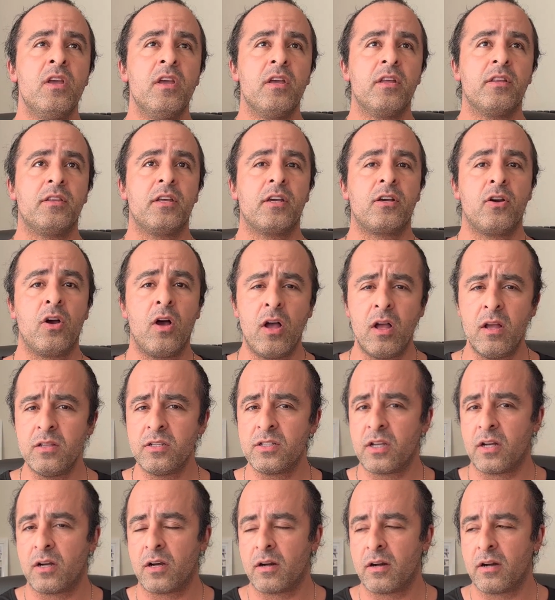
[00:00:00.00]
The cons
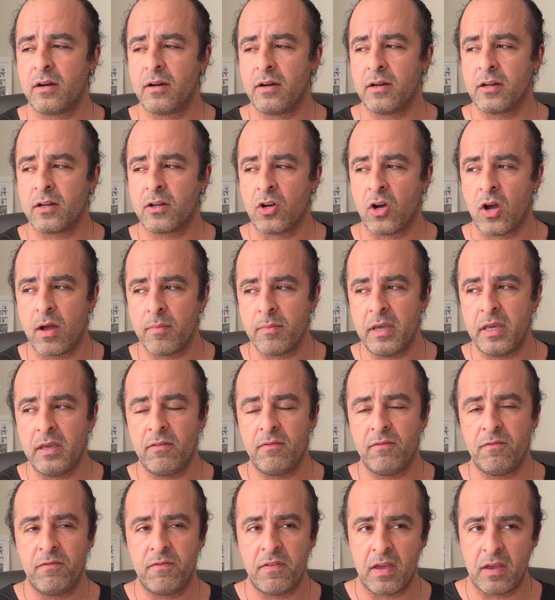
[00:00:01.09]
are
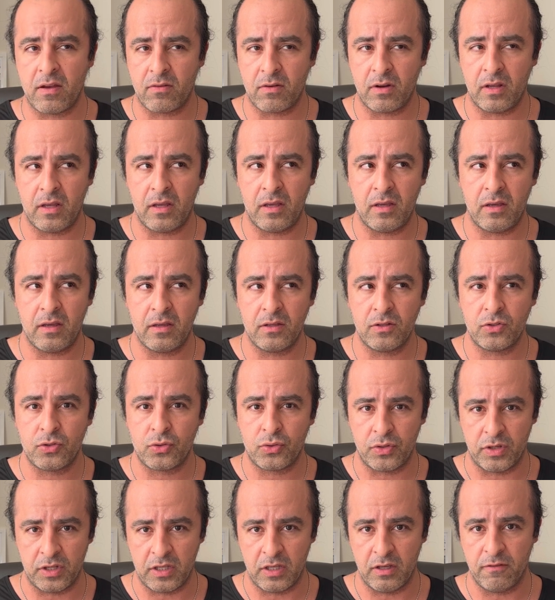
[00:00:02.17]
coming very
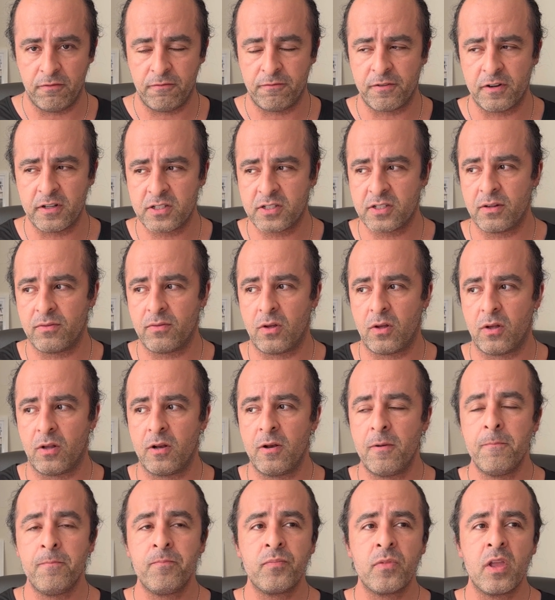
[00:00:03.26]
tricky. First of
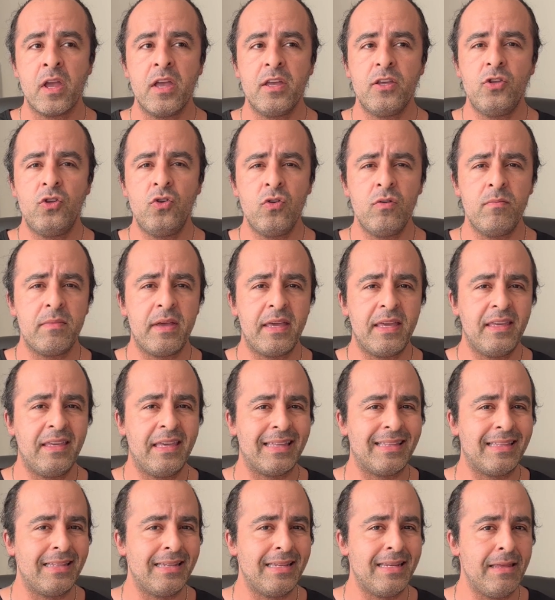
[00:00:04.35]
all, you may
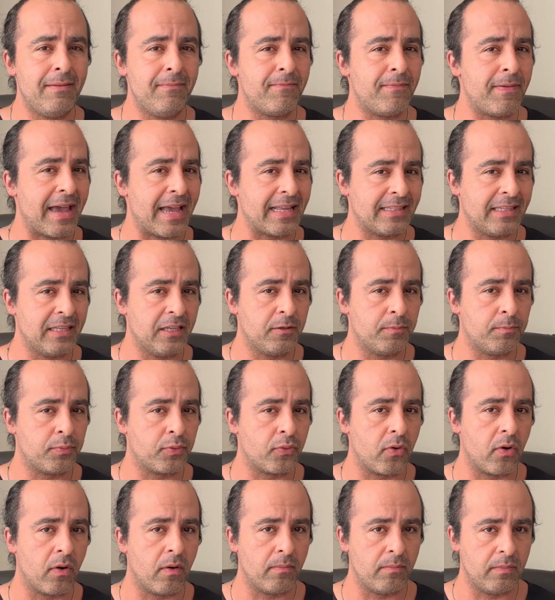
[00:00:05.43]
get lymphatic
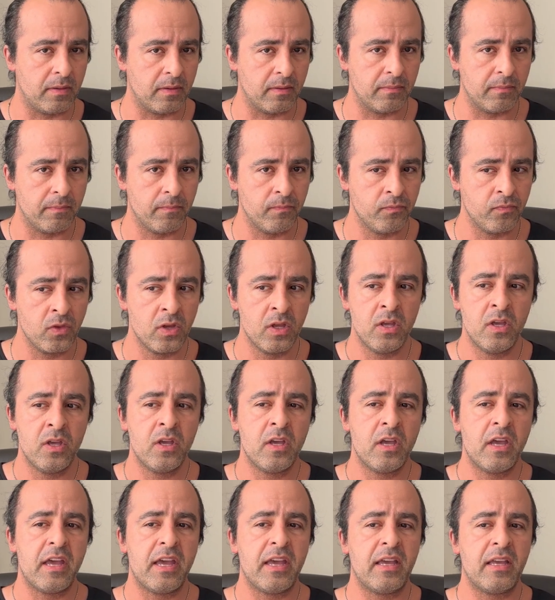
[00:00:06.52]
problem.
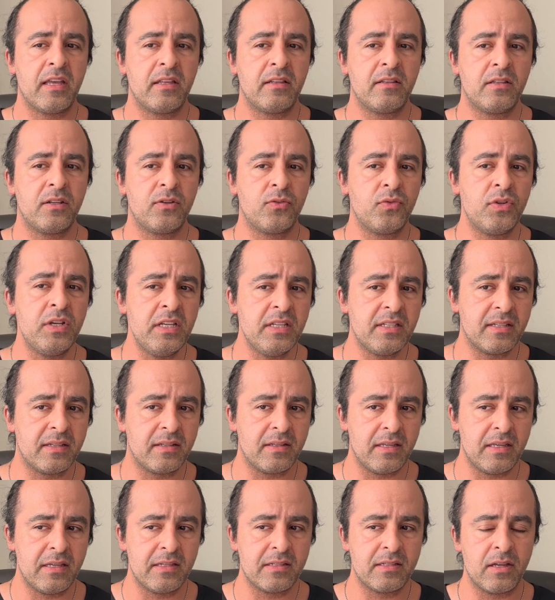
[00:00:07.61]
And the reason
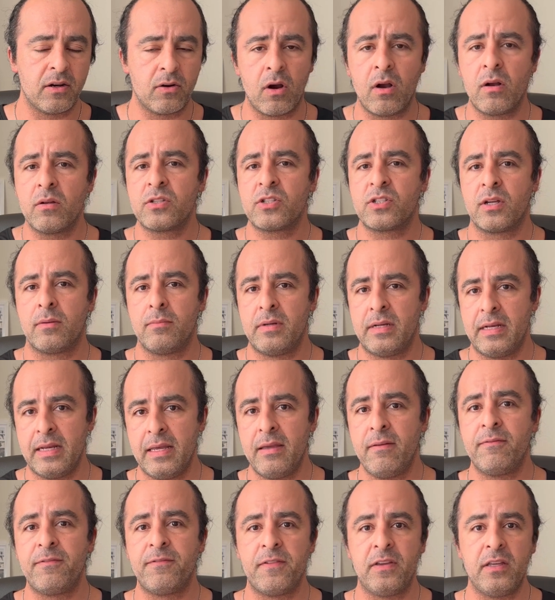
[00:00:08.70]
is there are some
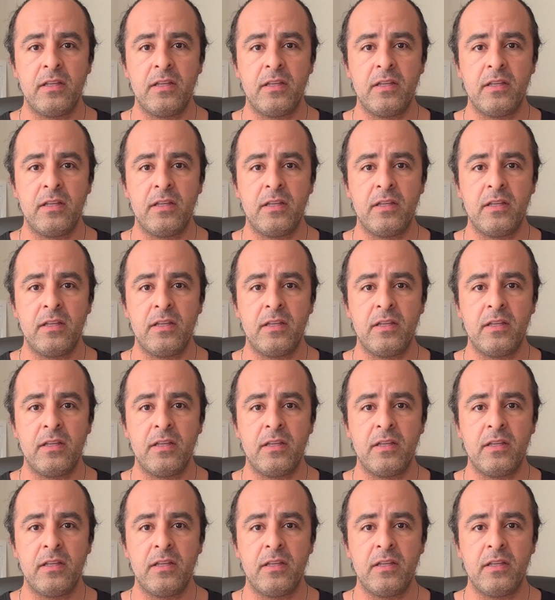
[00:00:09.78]
lymph